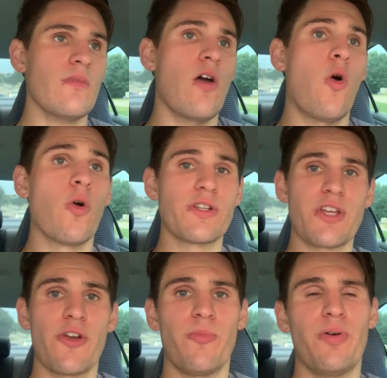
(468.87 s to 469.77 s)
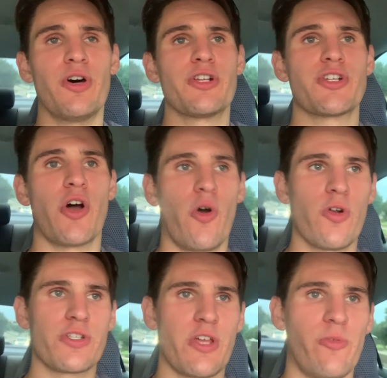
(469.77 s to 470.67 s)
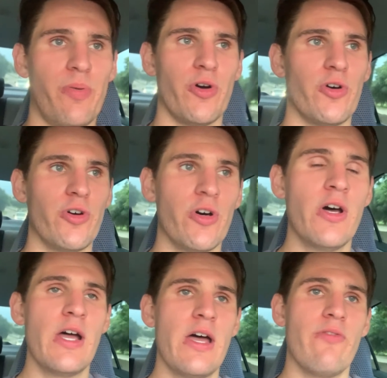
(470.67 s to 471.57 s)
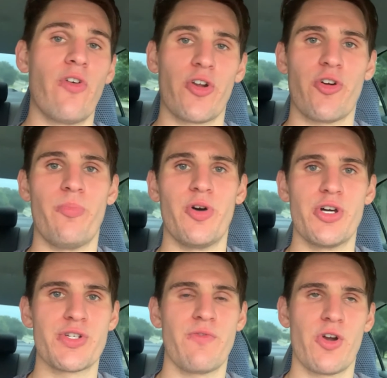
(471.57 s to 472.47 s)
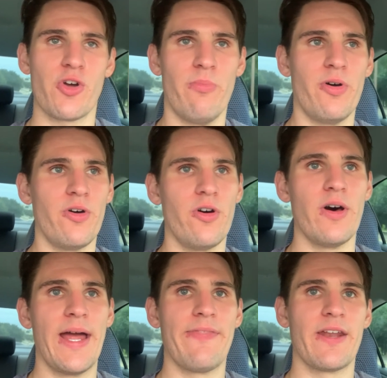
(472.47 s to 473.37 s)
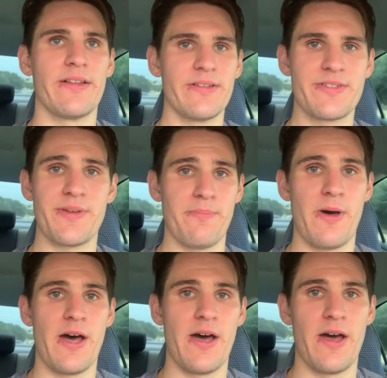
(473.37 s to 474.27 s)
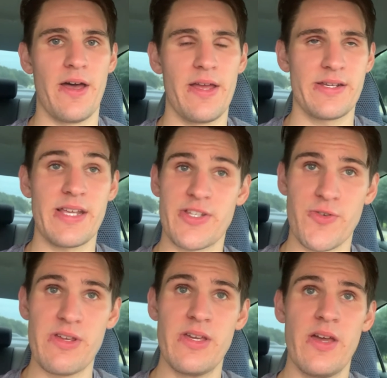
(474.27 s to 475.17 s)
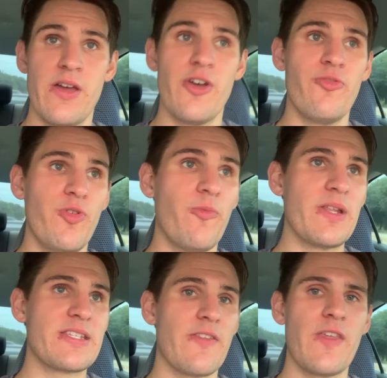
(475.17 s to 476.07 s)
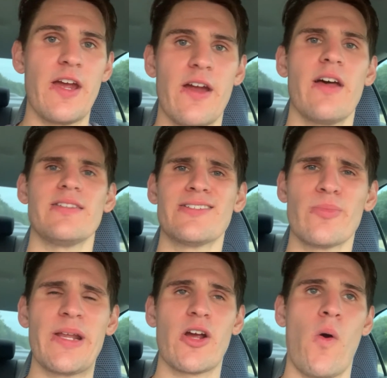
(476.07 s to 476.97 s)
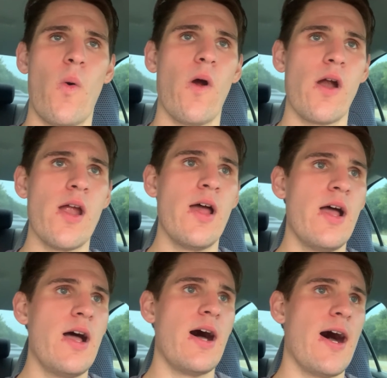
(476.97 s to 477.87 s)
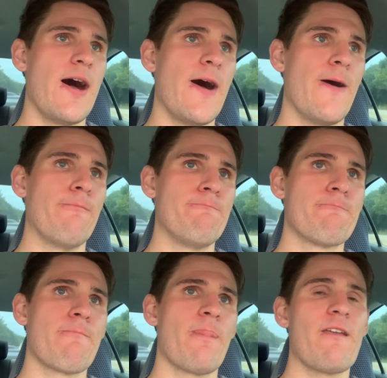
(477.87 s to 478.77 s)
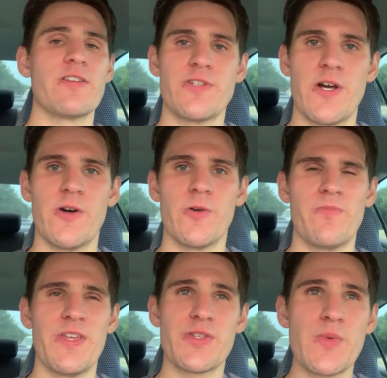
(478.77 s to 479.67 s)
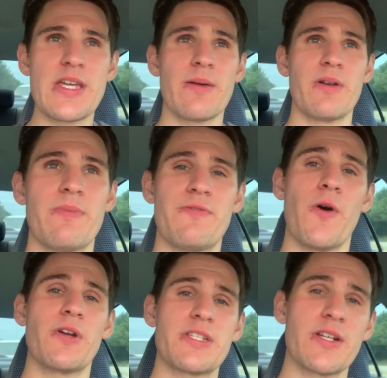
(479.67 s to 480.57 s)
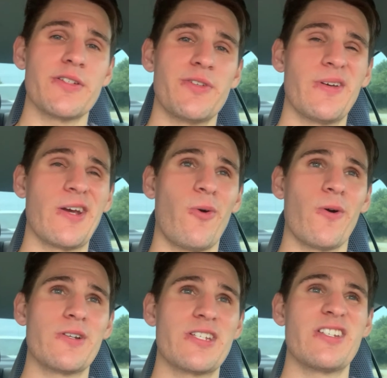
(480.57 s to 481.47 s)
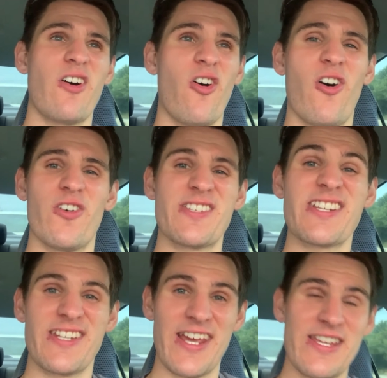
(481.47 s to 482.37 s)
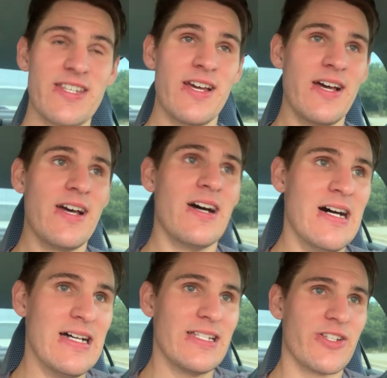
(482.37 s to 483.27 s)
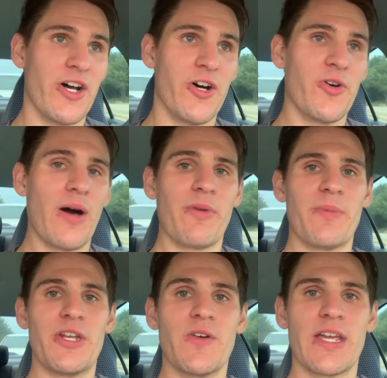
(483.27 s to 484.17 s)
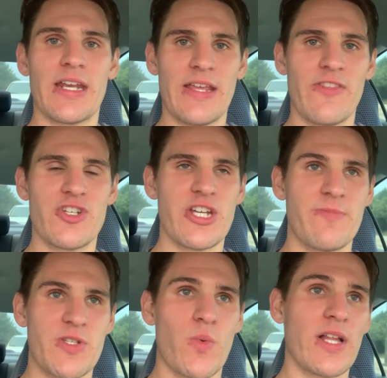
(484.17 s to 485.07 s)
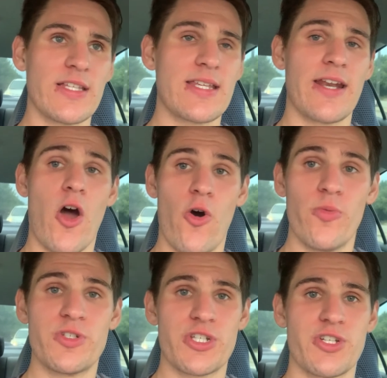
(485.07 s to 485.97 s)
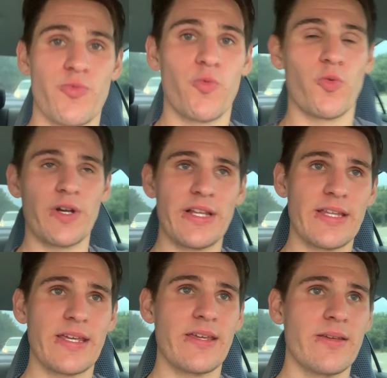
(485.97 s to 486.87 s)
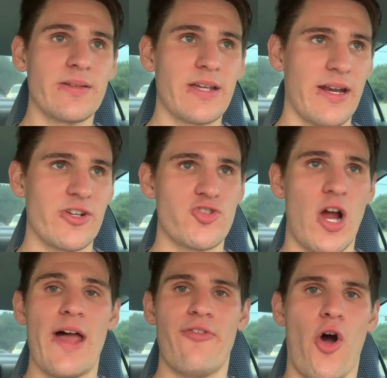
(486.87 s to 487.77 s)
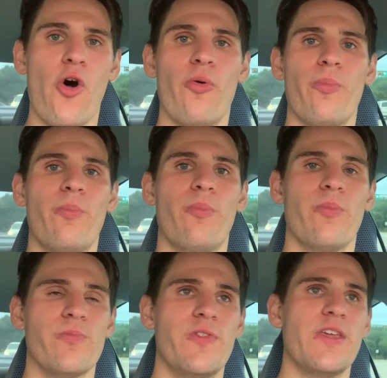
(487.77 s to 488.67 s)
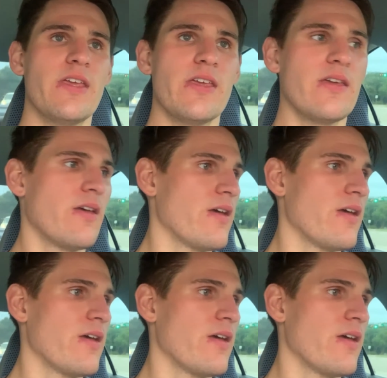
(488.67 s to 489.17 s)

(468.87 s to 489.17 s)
A horizontal push, a horizontal pull, vertical push, vertical pull, and then some accessory movements in there, a little bit of core. So this week I'm focusing on doing core 6 days. So I'm going to be doing it in the gym as well as at home, just to really kind of drive home the